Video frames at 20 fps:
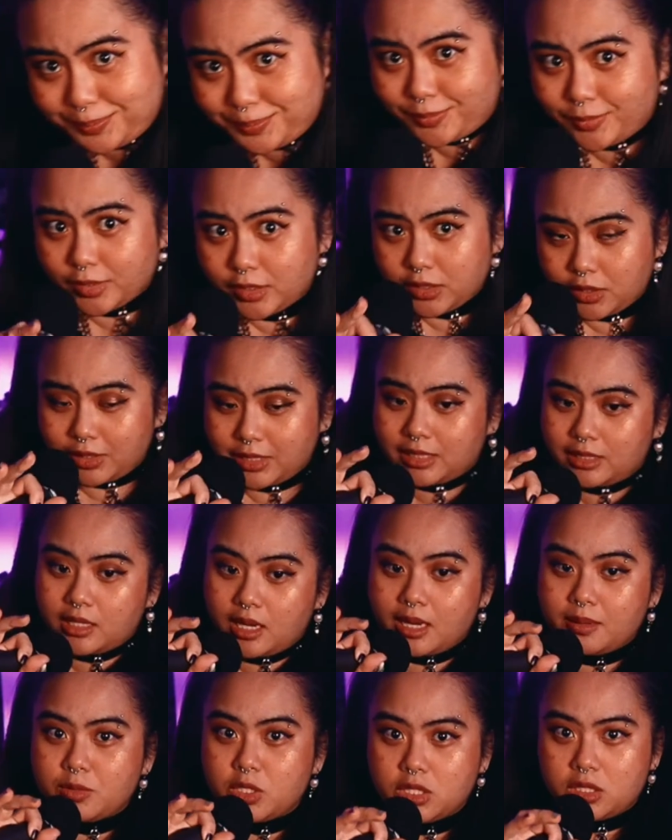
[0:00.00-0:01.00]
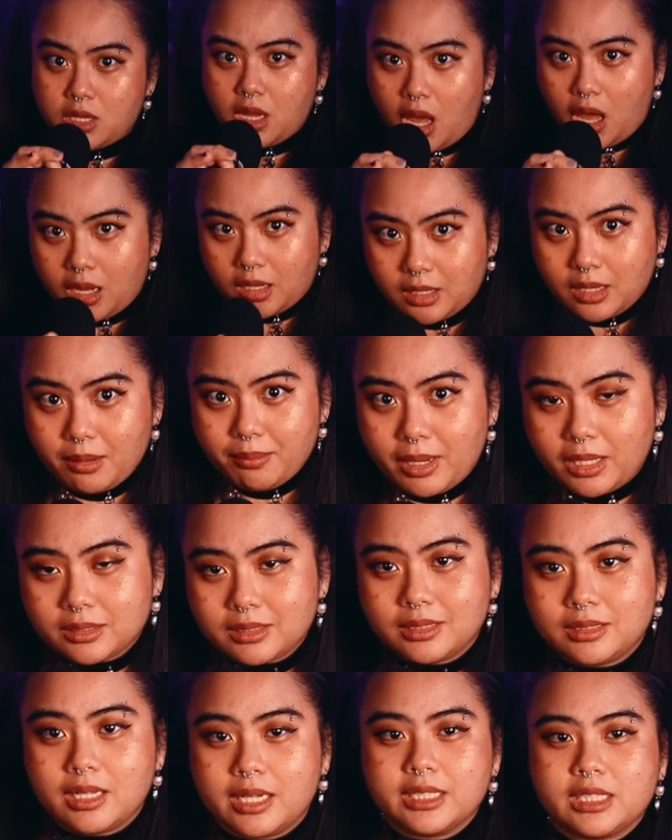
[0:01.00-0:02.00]
So it's time to talk about
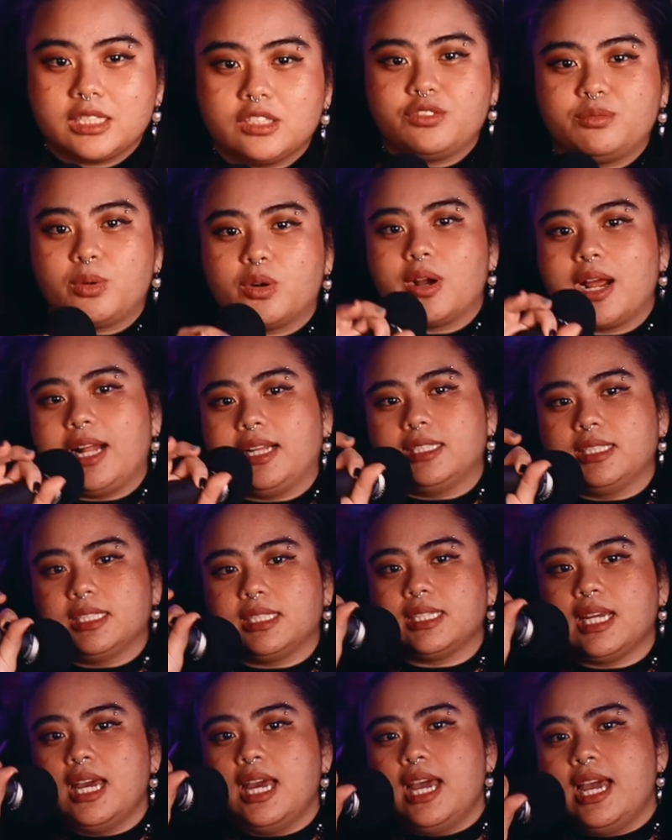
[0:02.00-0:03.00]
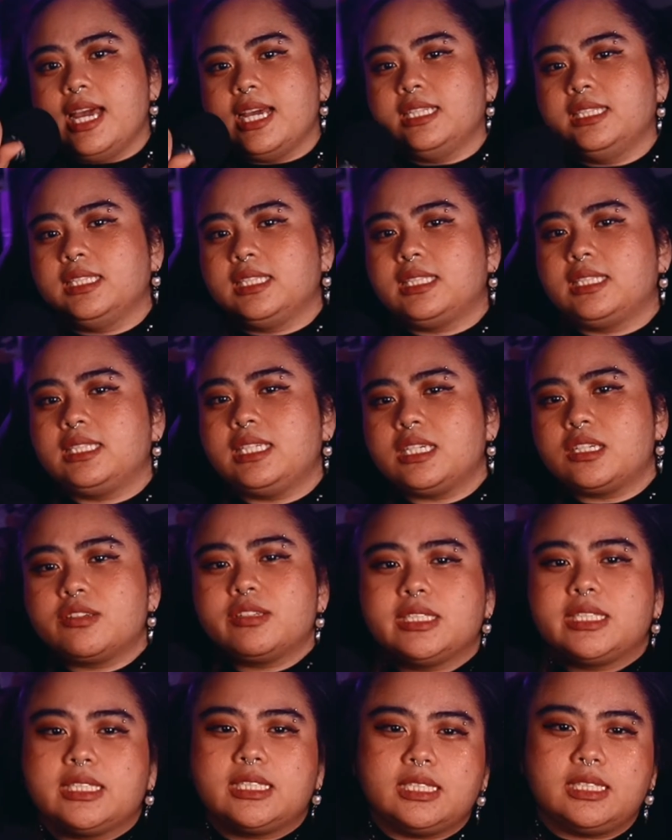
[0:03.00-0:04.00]
the Knights of Moralis and the
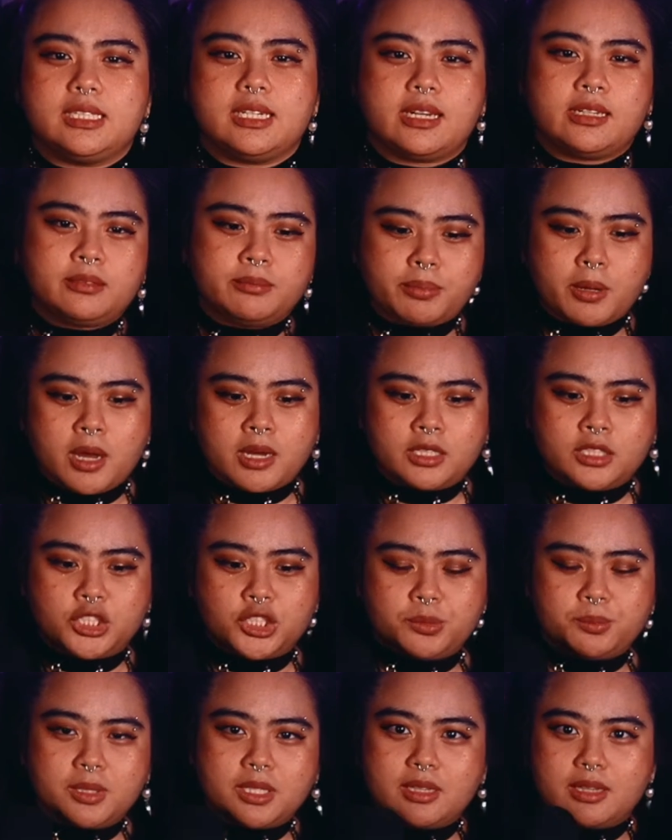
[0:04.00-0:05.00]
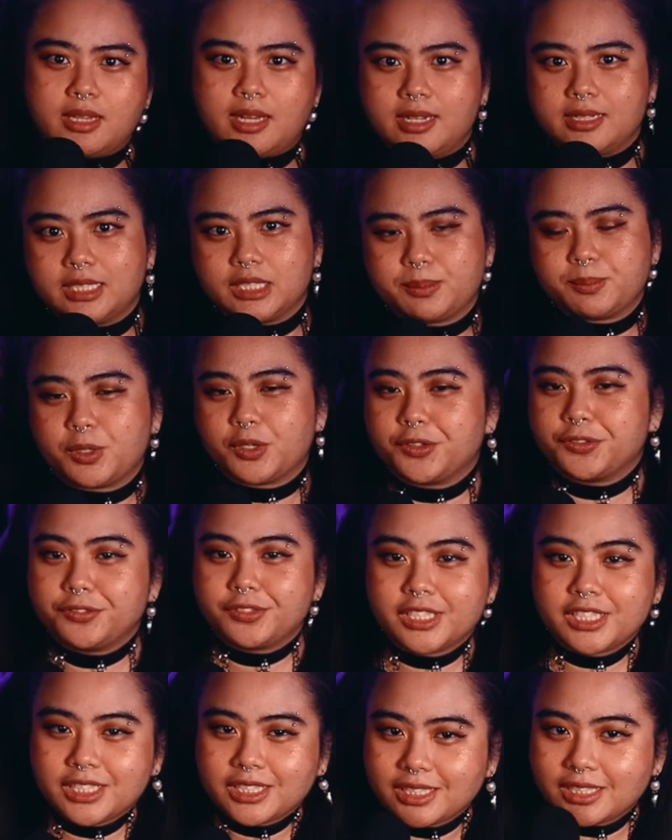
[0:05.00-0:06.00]
secrecy and punishment that is
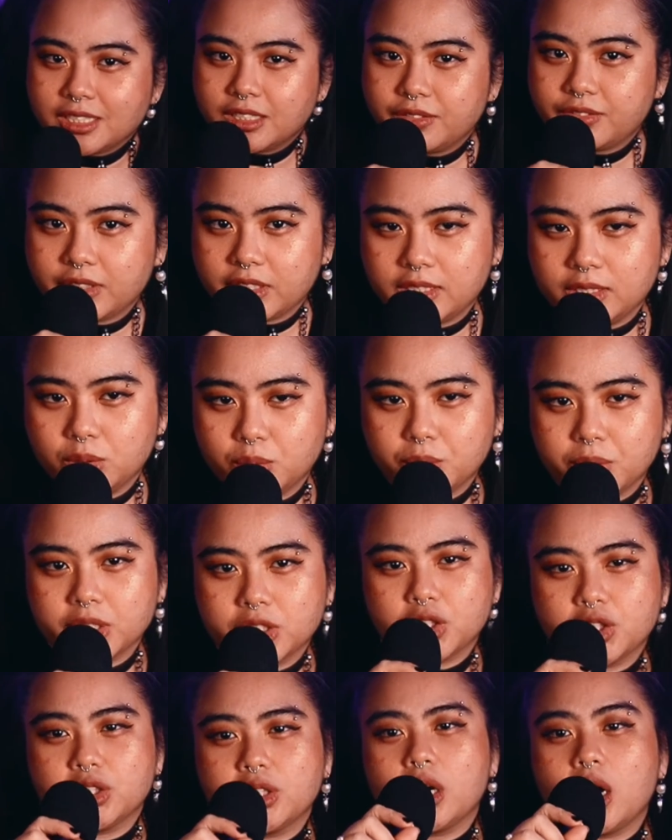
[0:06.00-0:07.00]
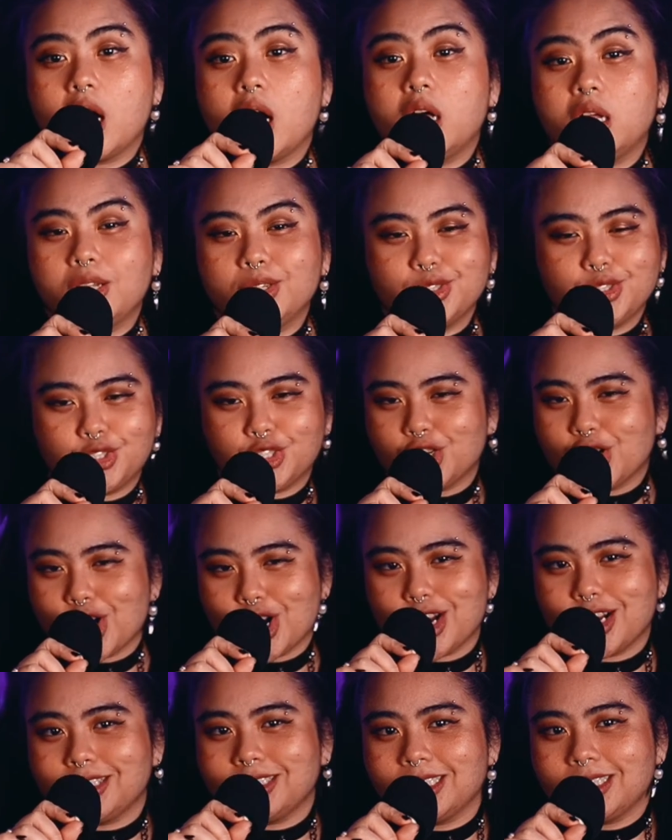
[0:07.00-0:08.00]
pervasive in witch
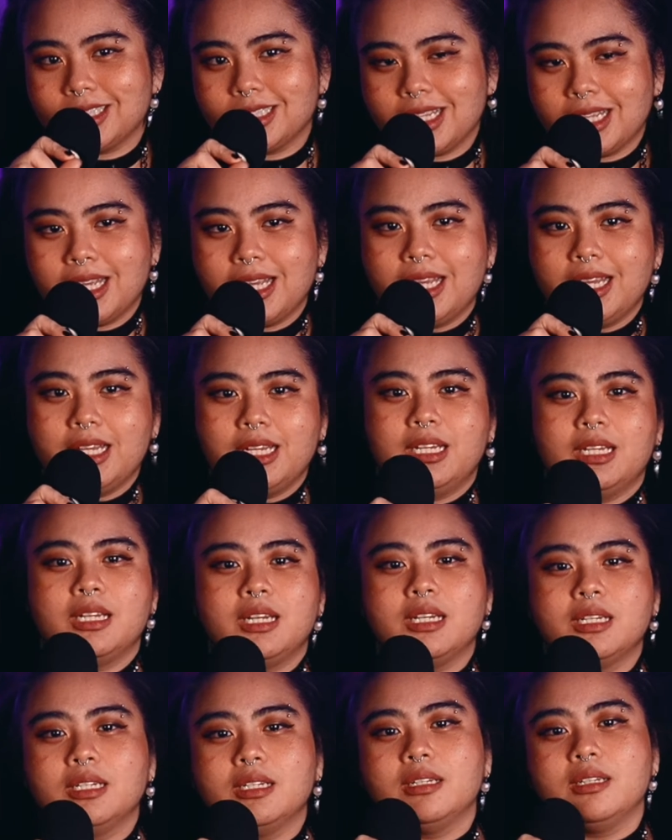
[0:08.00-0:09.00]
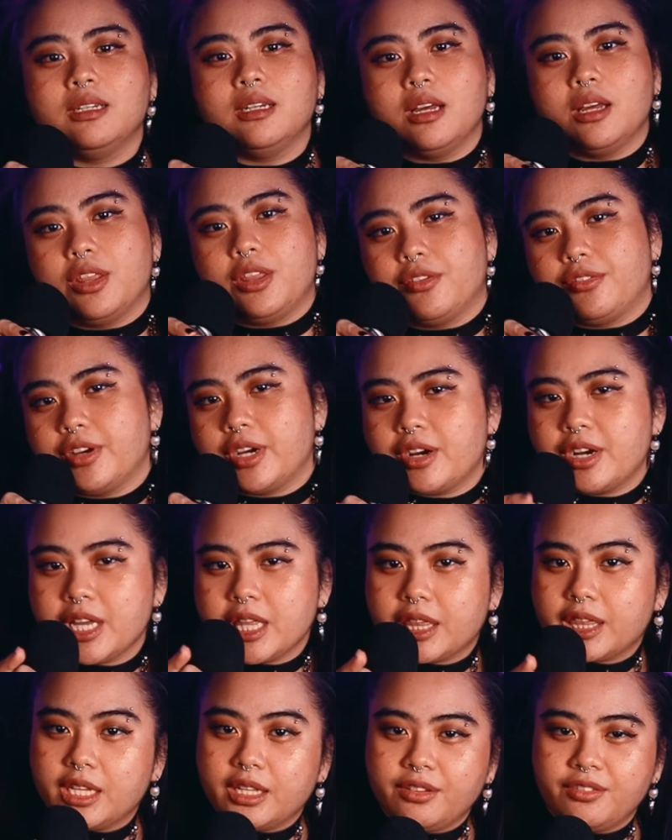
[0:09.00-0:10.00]
culture. The very
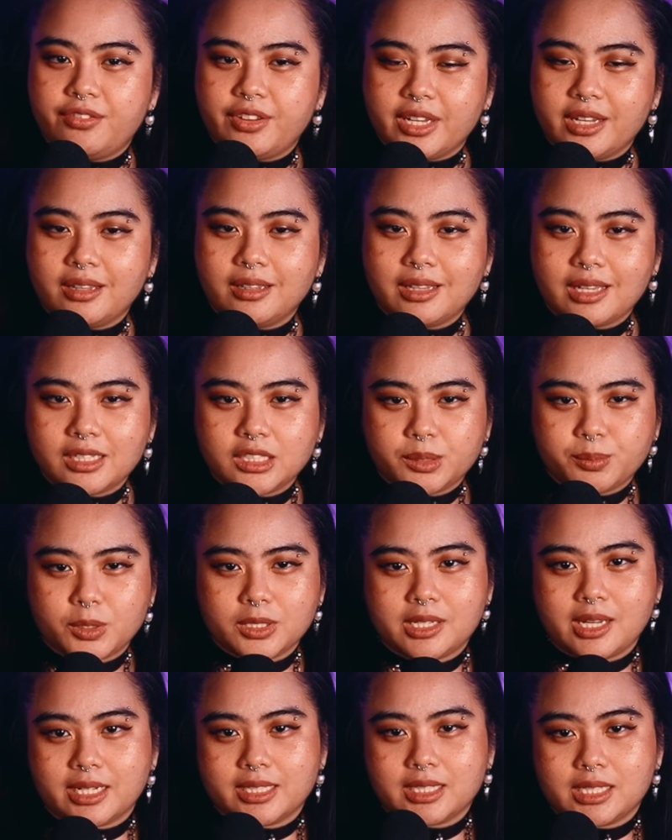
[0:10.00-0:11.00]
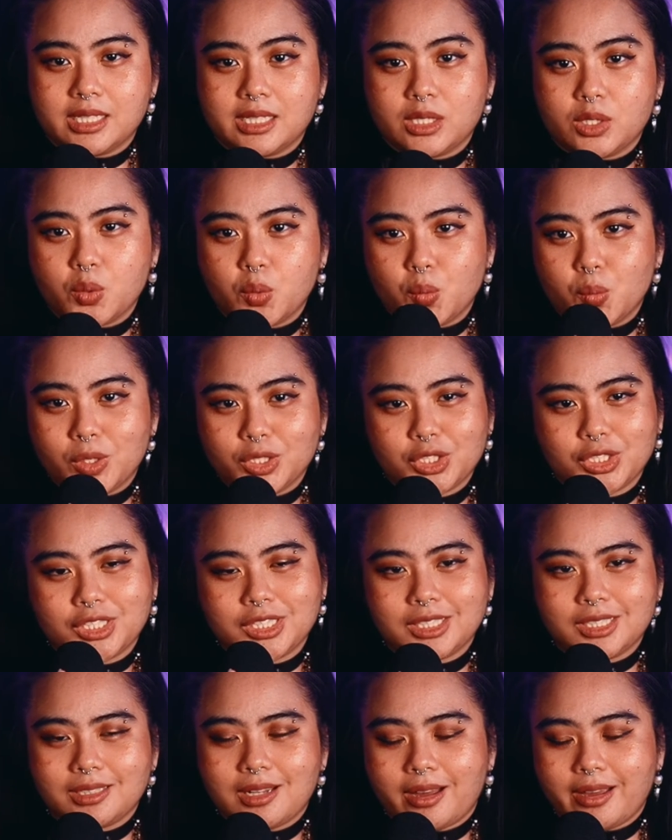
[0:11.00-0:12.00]
thin veil that is protecting witch
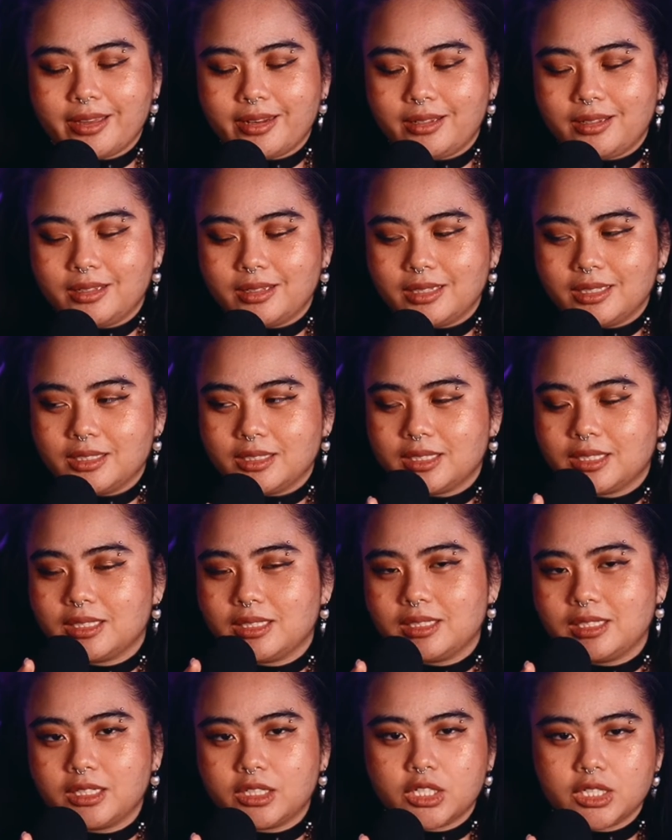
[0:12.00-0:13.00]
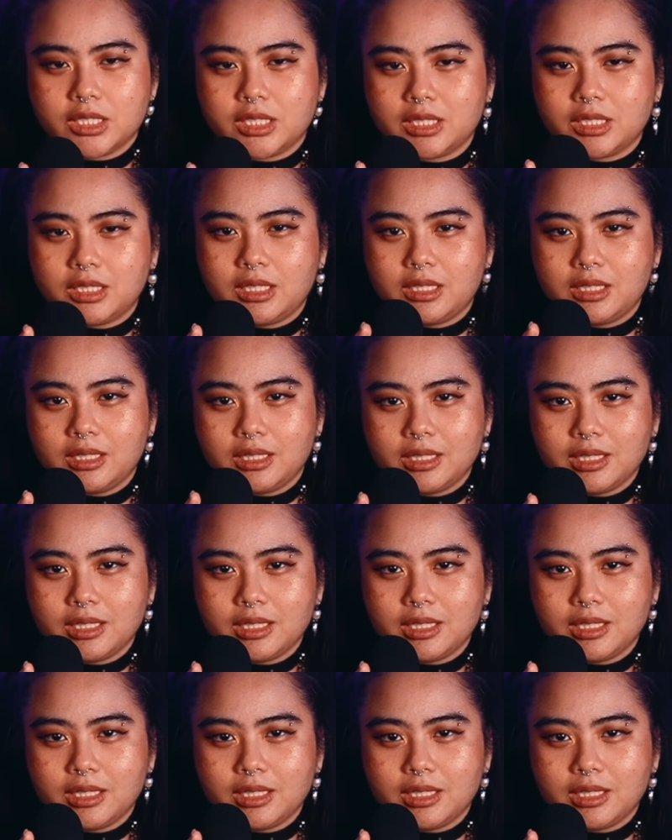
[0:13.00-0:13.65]
society is secrecy